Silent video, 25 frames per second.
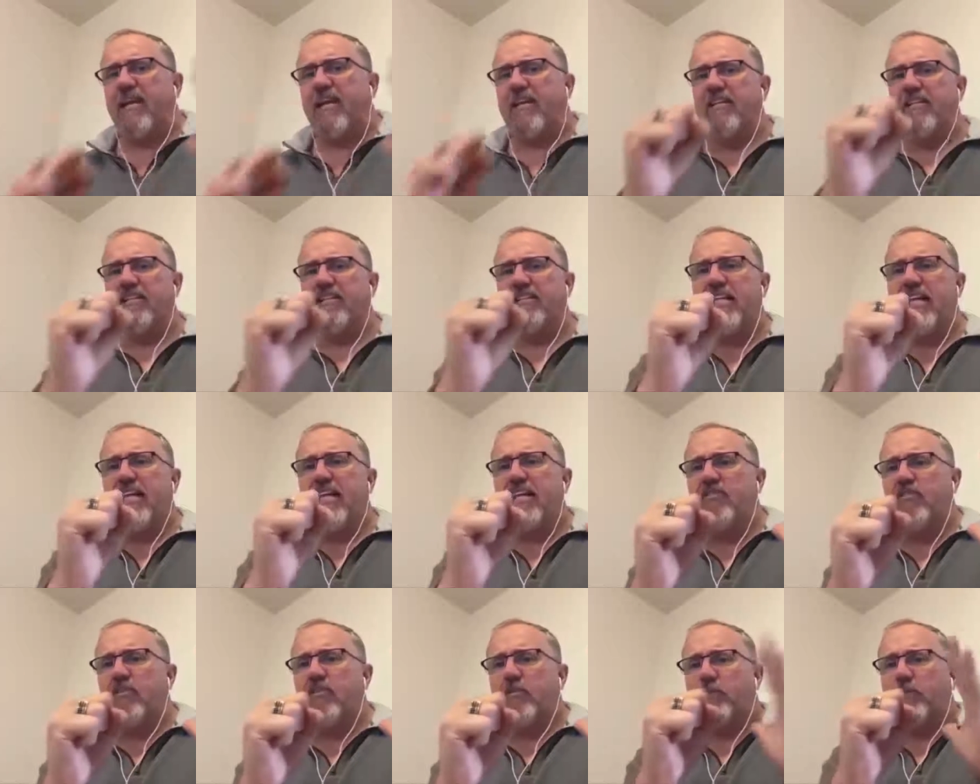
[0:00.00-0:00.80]
and
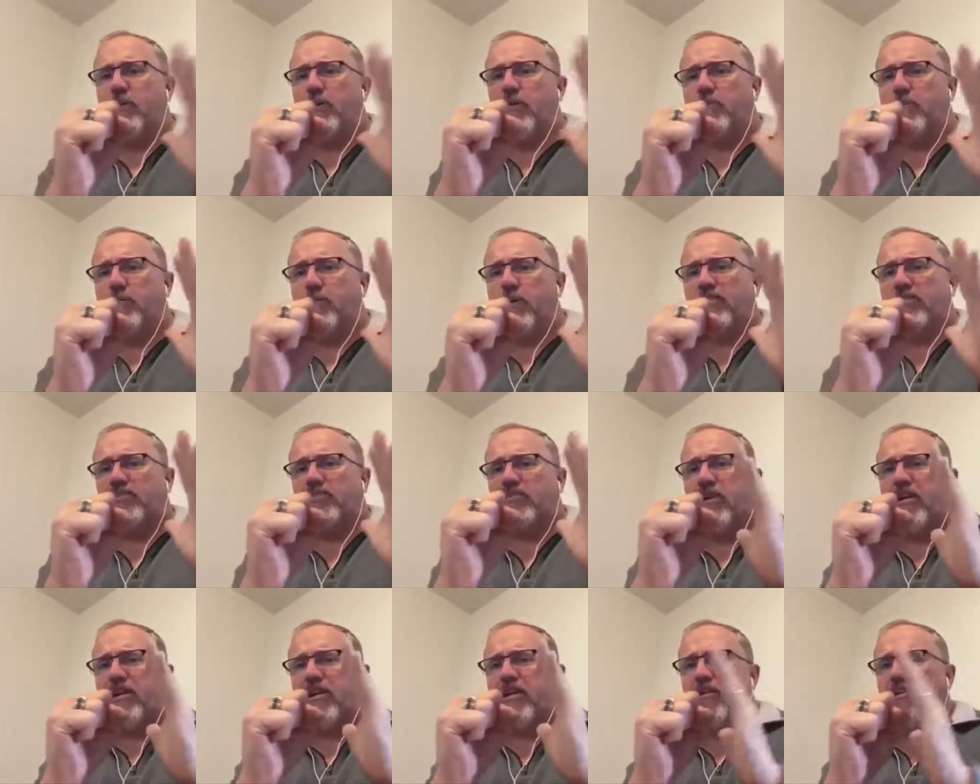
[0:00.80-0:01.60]
continue to put
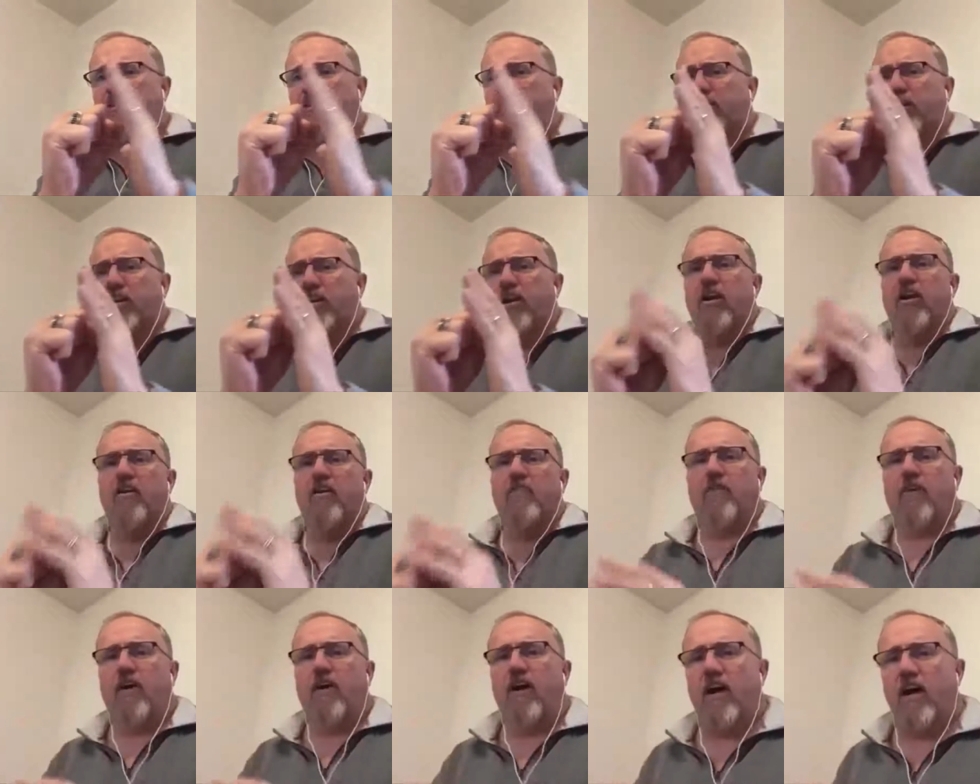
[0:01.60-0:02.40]
pressure on the Earth
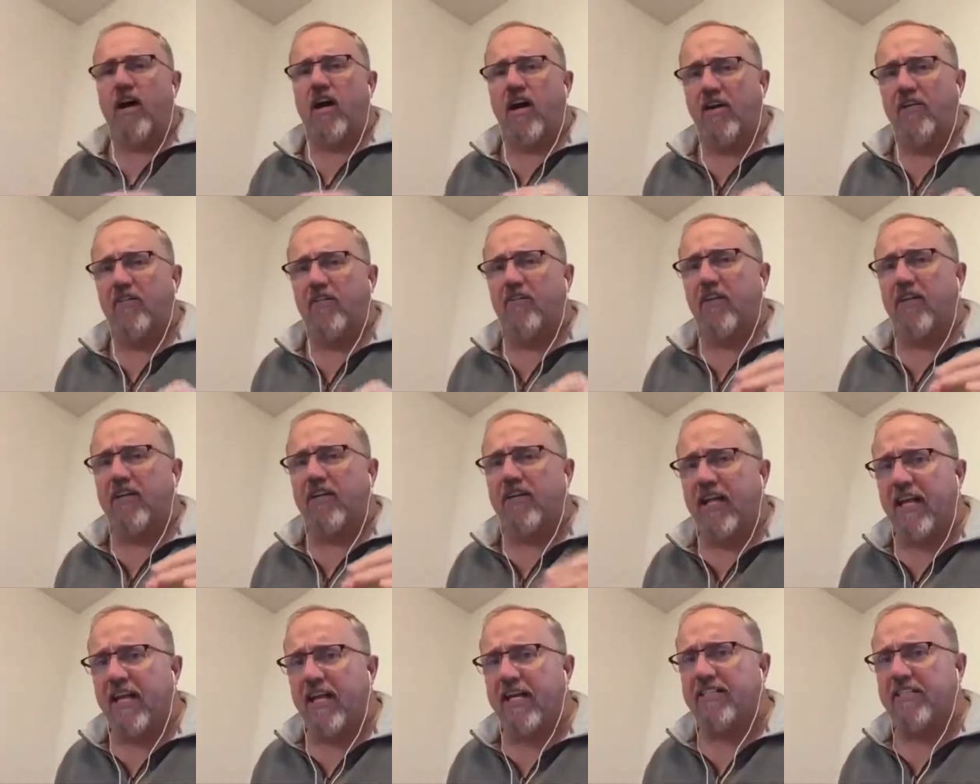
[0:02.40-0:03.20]
for
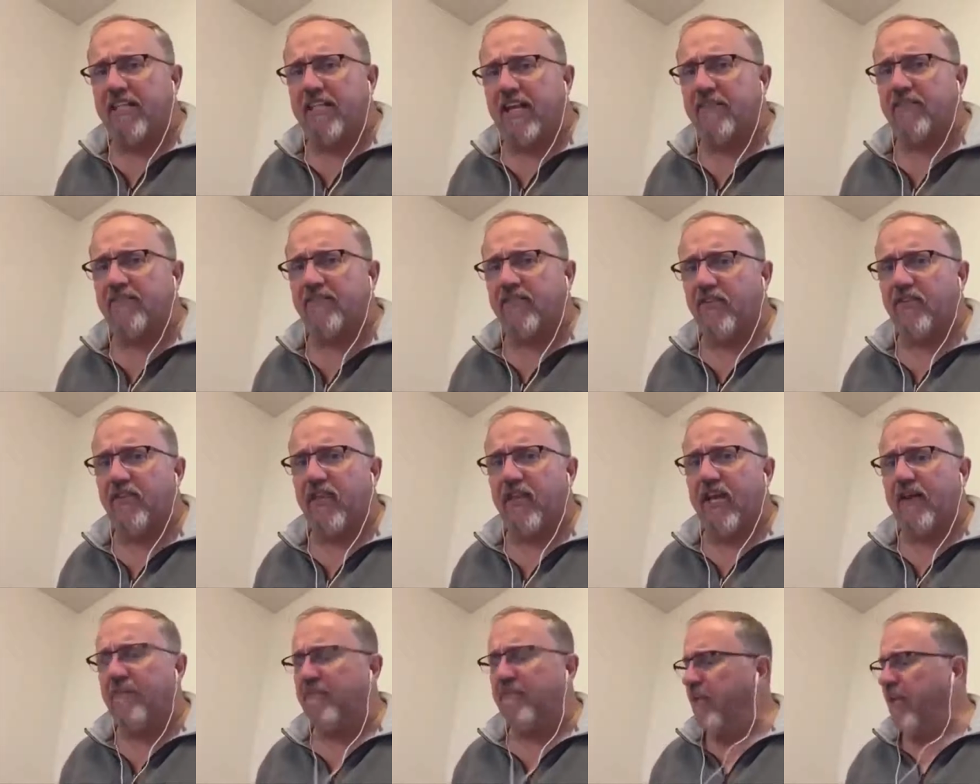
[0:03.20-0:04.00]
100 days after
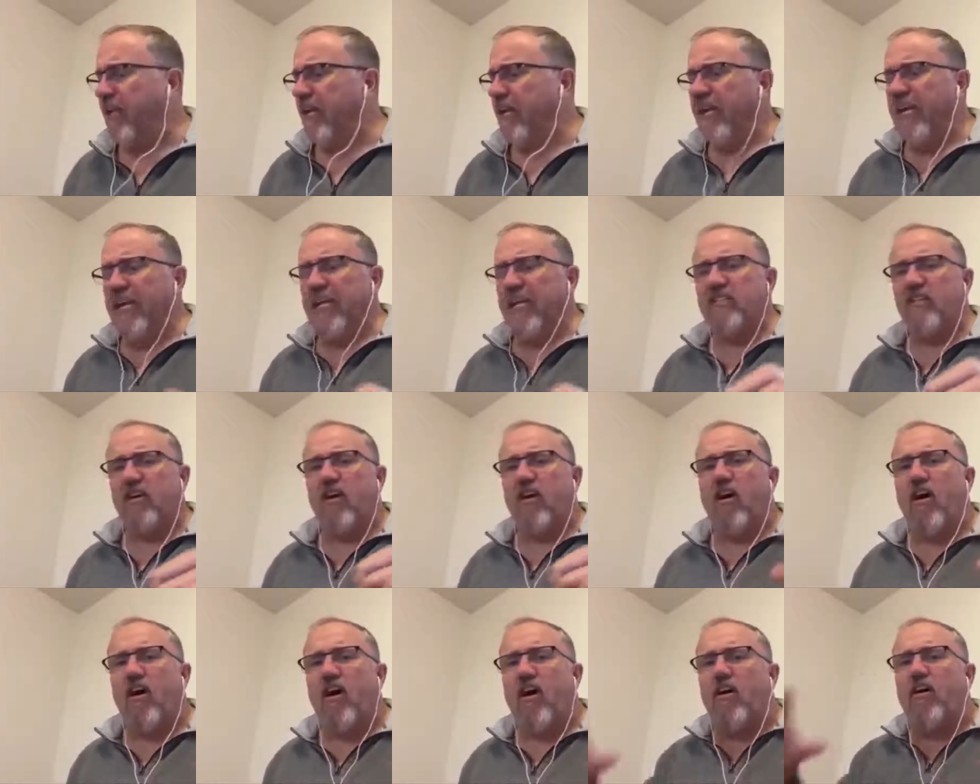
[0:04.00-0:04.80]
that. Is
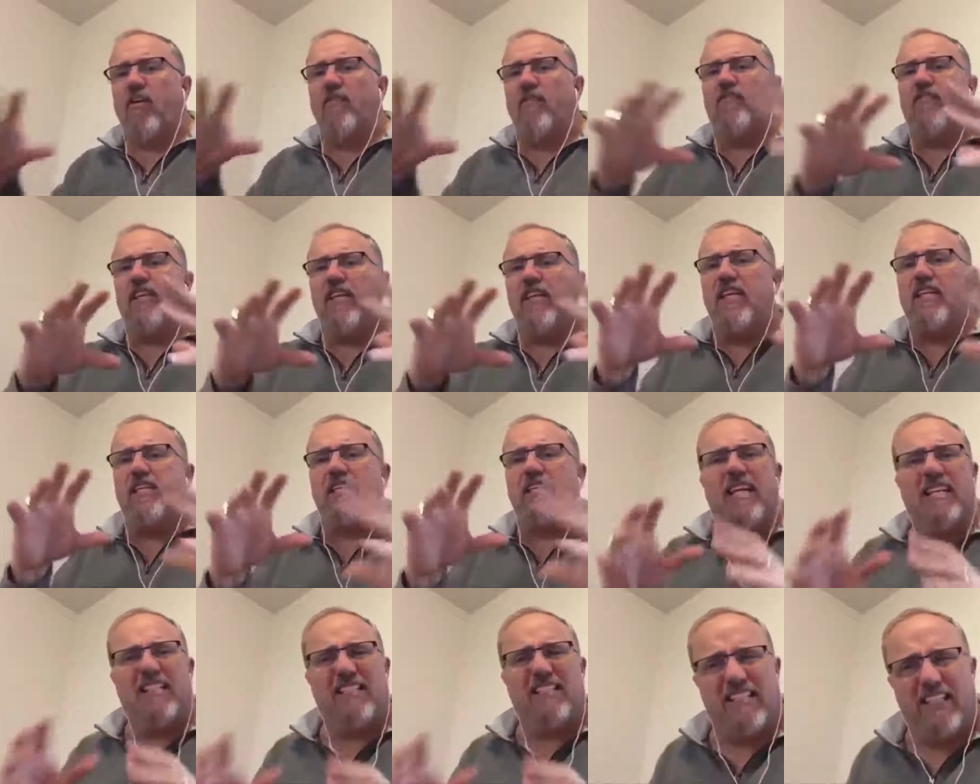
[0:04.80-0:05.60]
all of
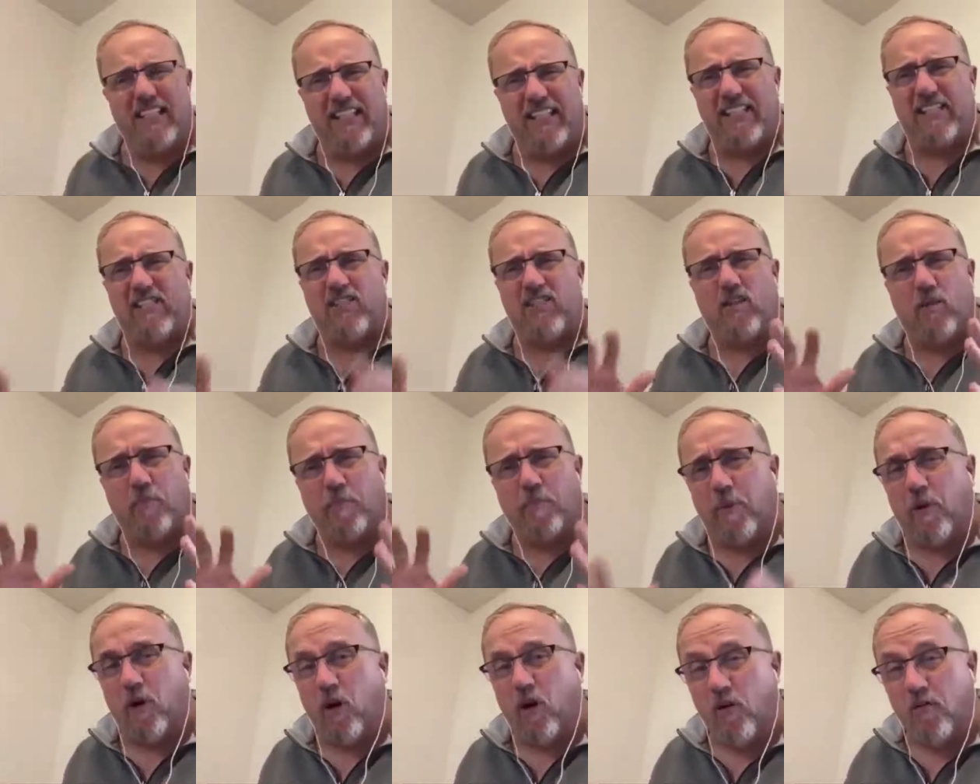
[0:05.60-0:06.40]
these, is this
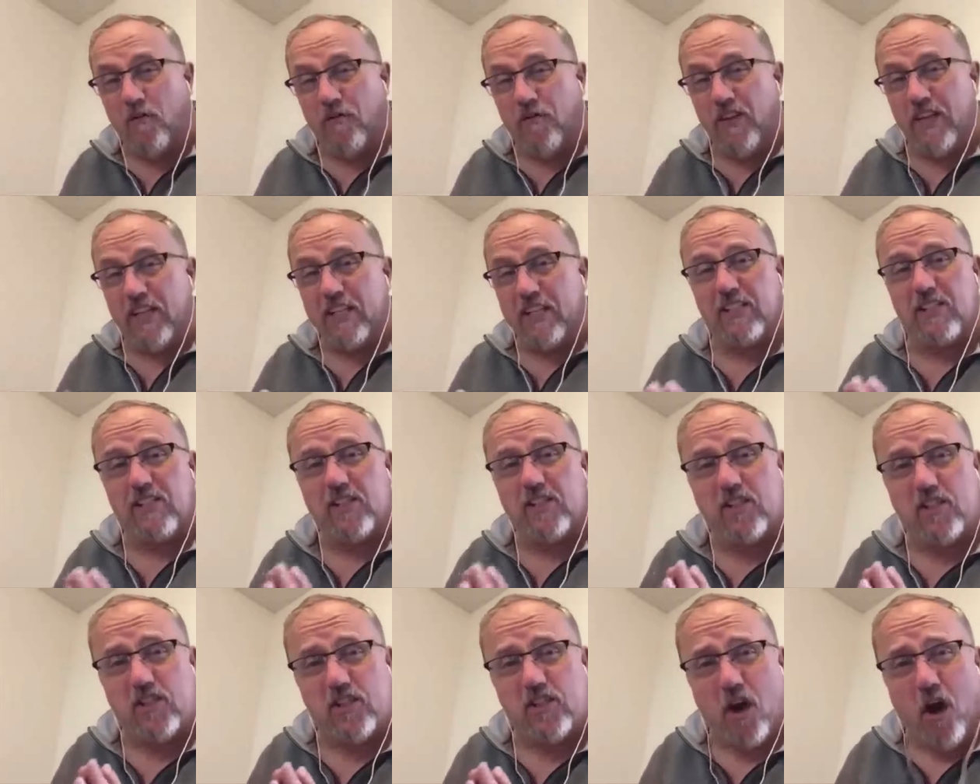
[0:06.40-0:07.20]
the perfect
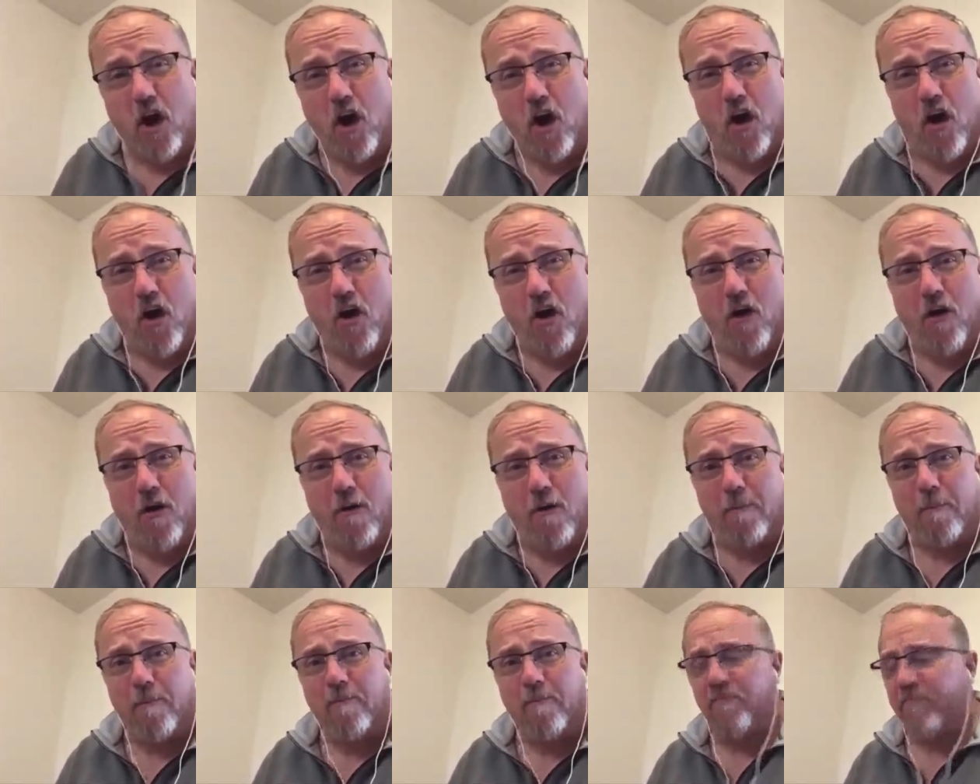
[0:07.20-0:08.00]

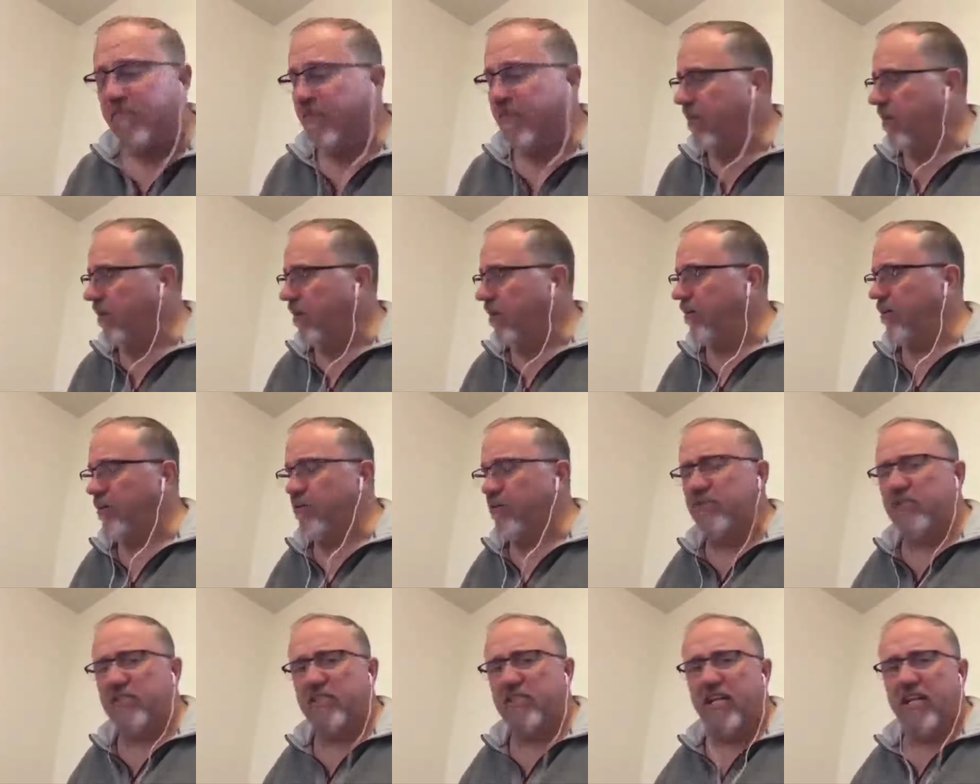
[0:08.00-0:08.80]
storm? Are
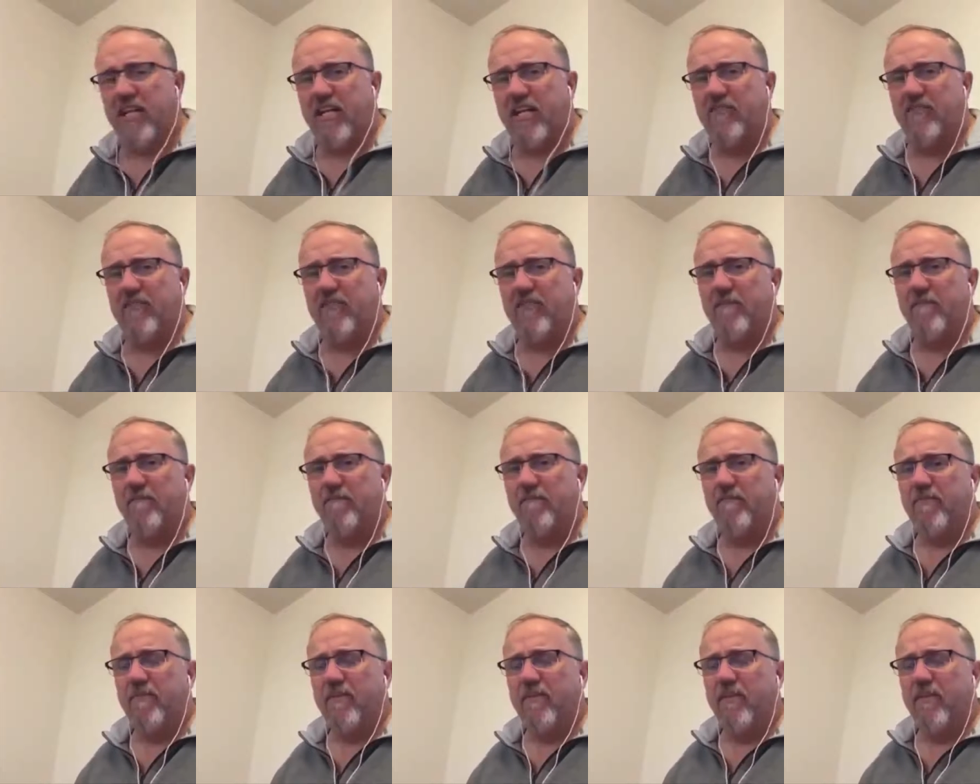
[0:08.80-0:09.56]
you saved?